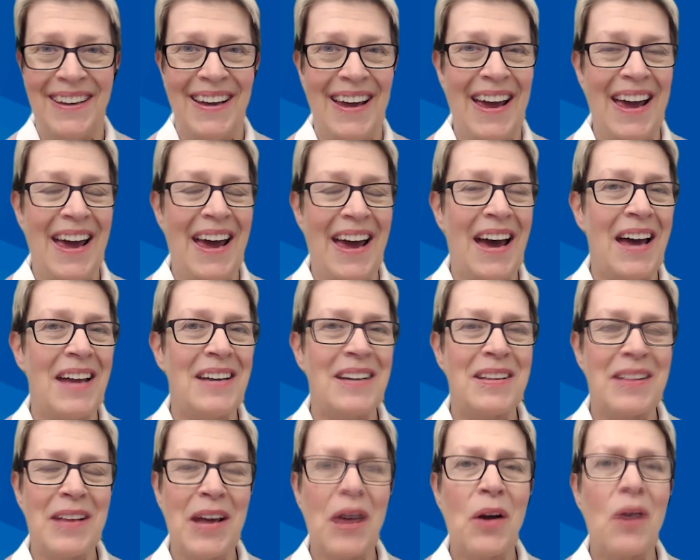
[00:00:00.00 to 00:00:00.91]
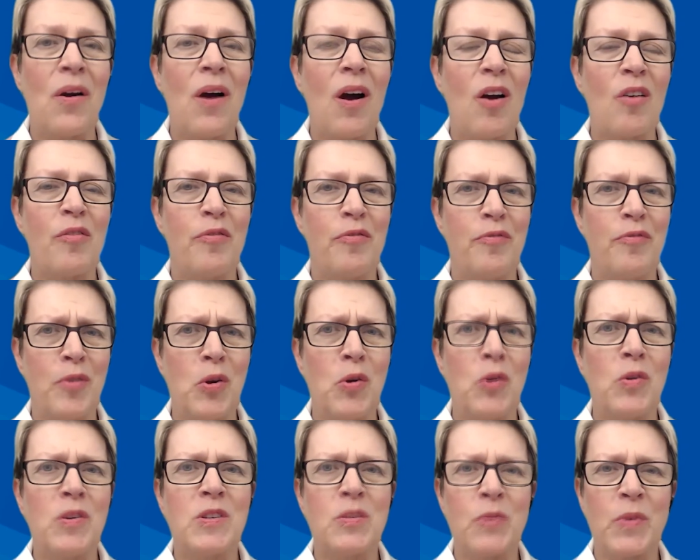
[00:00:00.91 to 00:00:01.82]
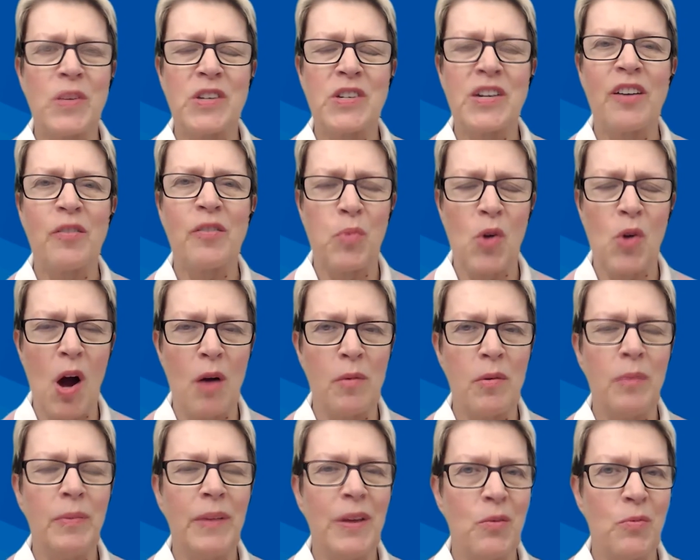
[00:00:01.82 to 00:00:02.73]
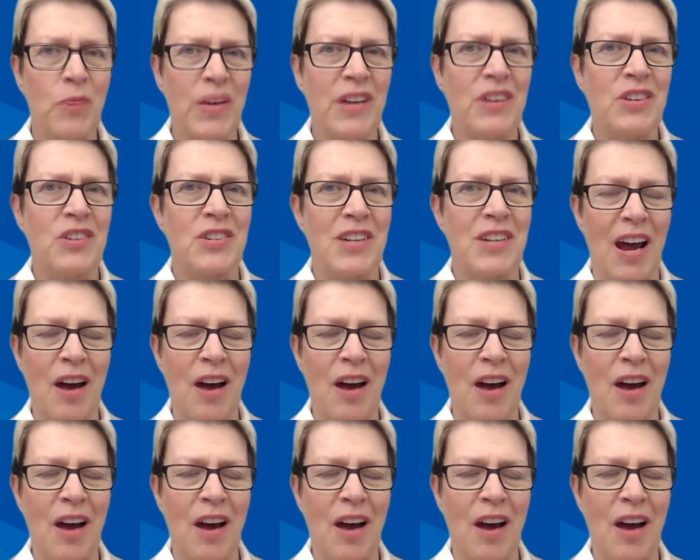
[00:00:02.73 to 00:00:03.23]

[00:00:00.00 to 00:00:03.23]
and there are foods which have probably reached